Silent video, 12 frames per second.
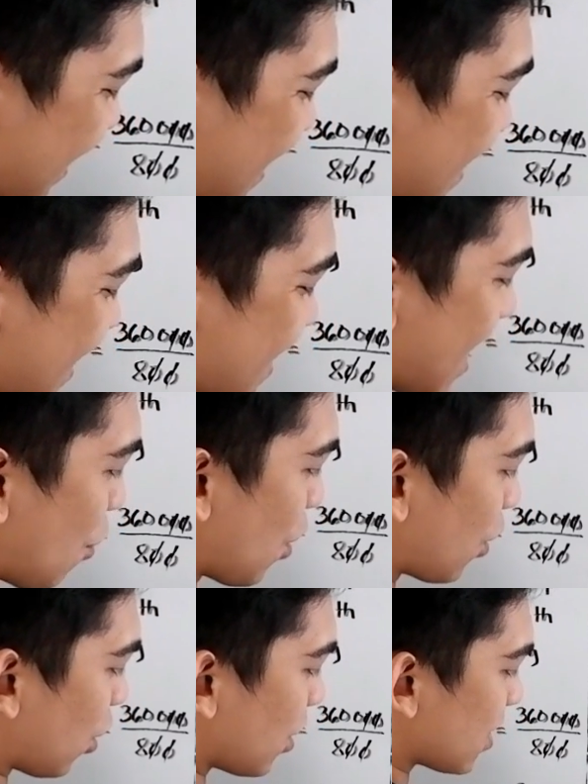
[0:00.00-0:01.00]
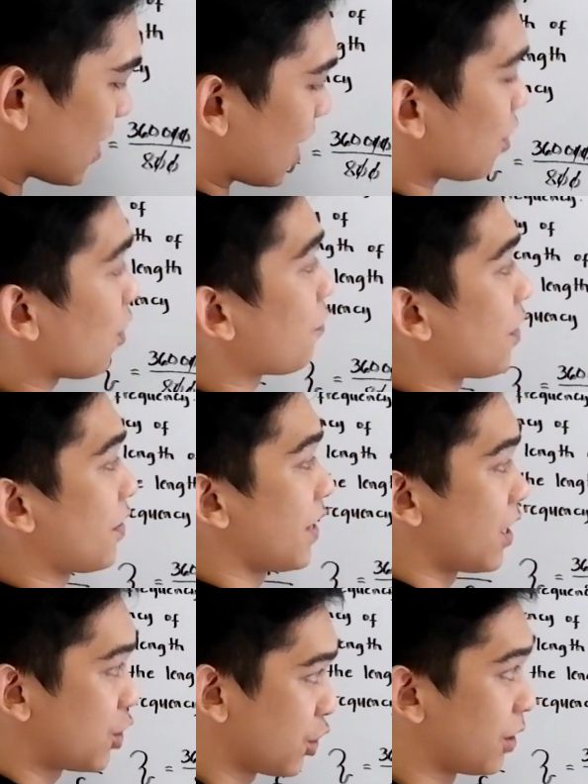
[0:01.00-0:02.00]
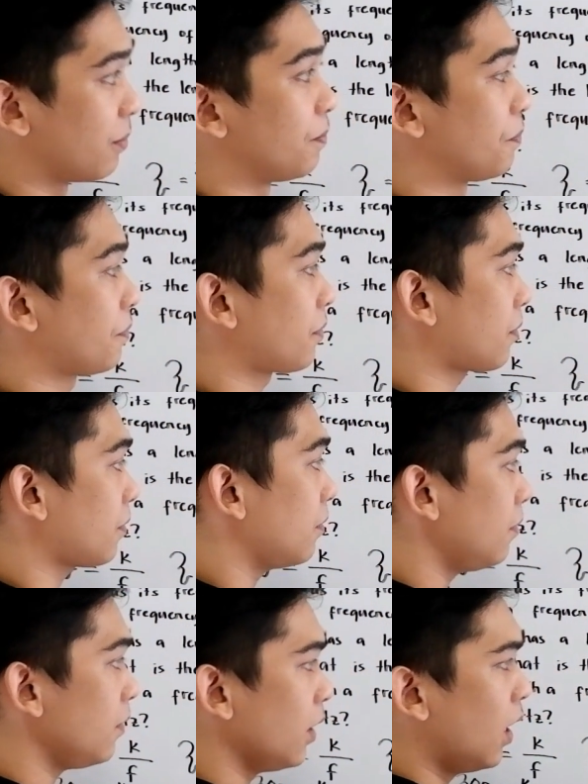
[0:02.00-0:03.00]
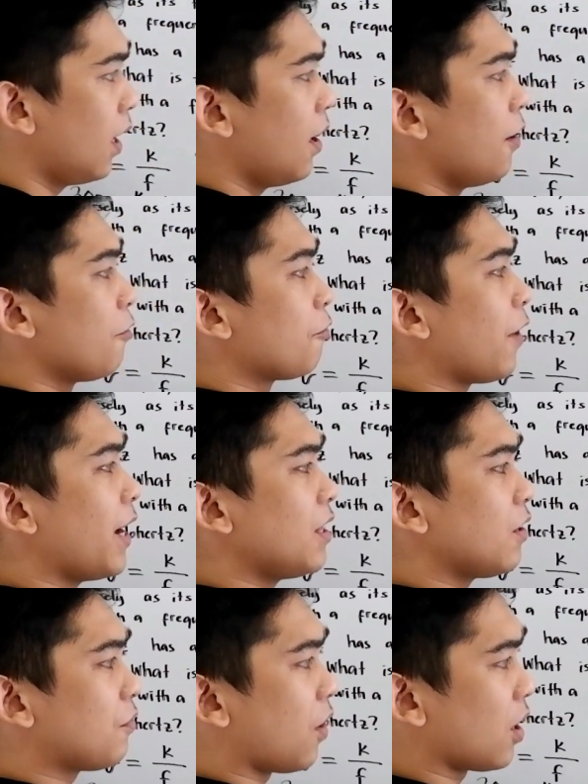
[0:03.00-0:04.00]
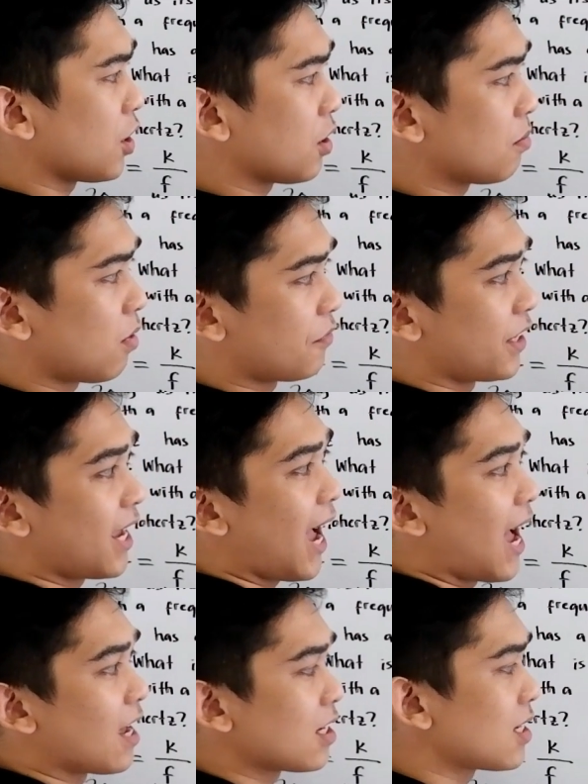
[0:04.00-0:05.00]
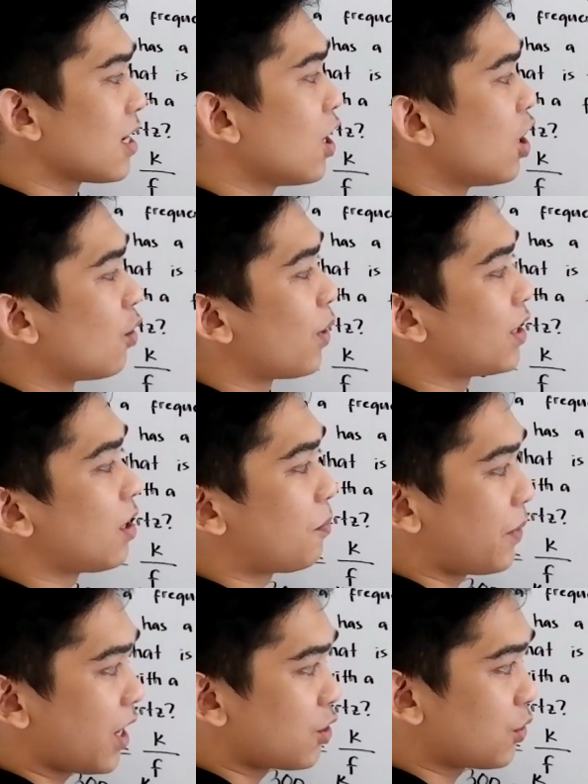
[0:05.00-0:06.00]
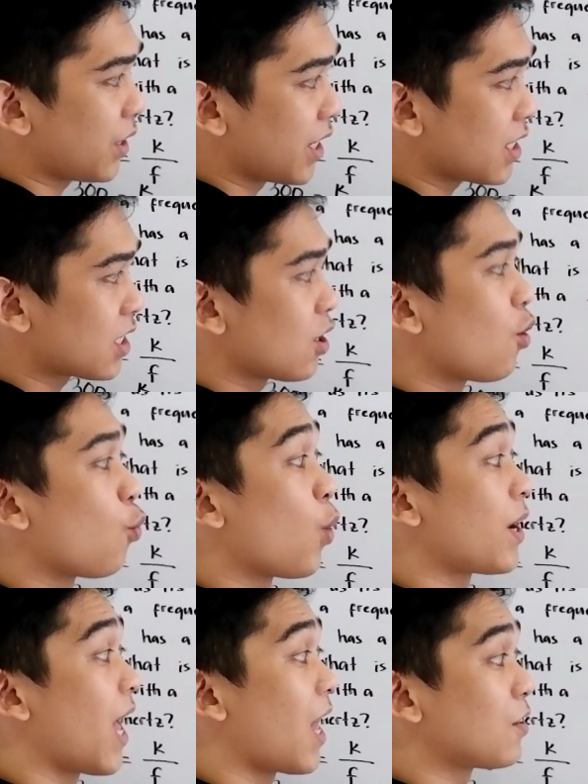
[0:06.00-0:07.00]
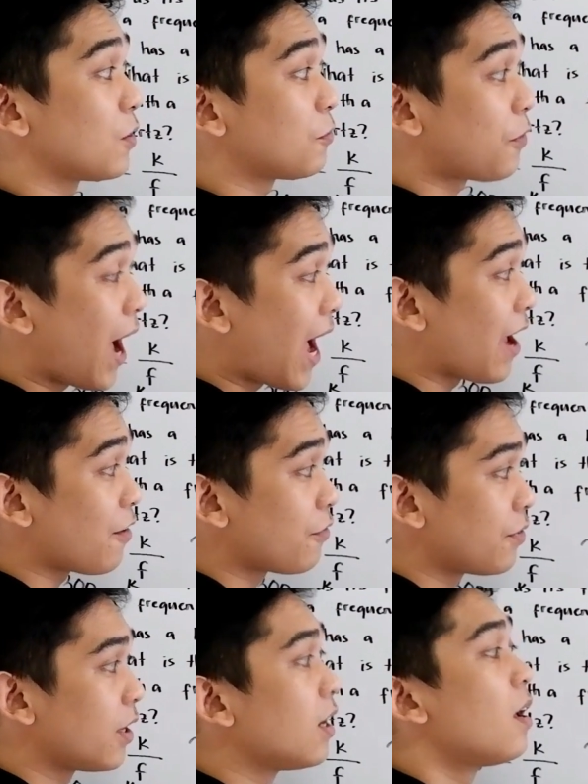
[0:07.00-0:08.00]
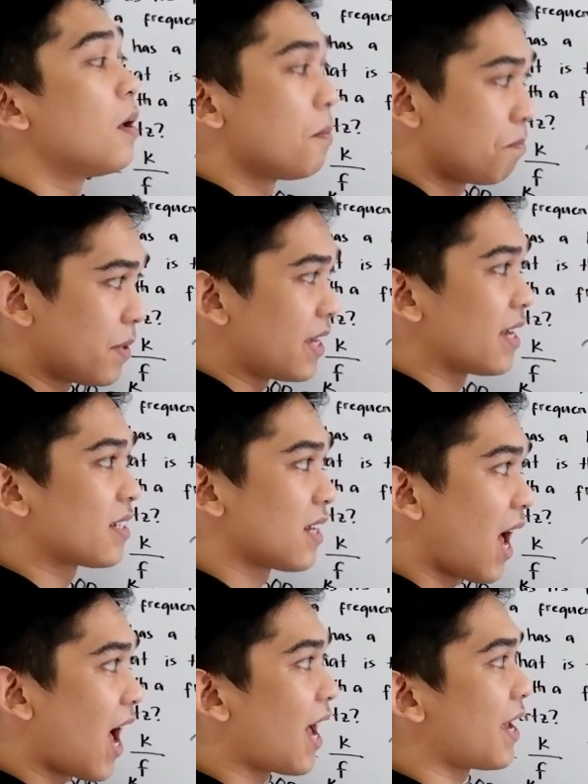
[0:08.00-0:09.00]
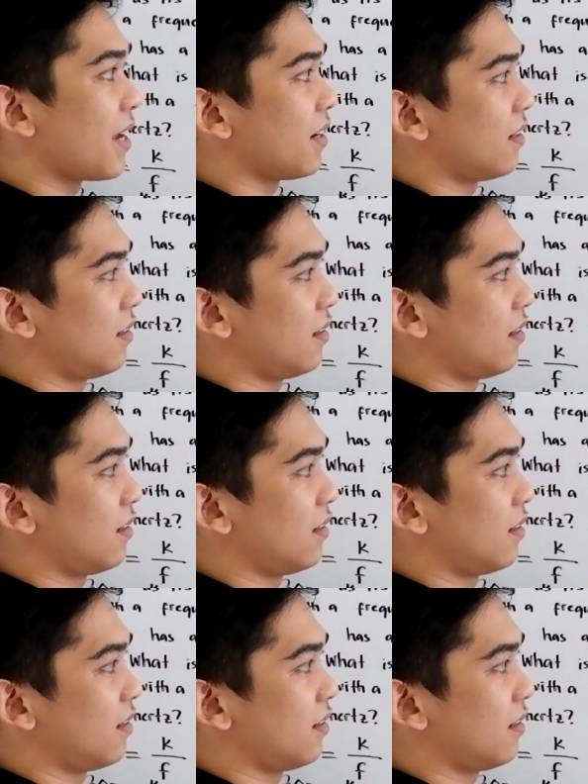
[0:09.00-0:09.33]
This is our constant of variation. Find the volume of the gas when the pressure is 105 psi.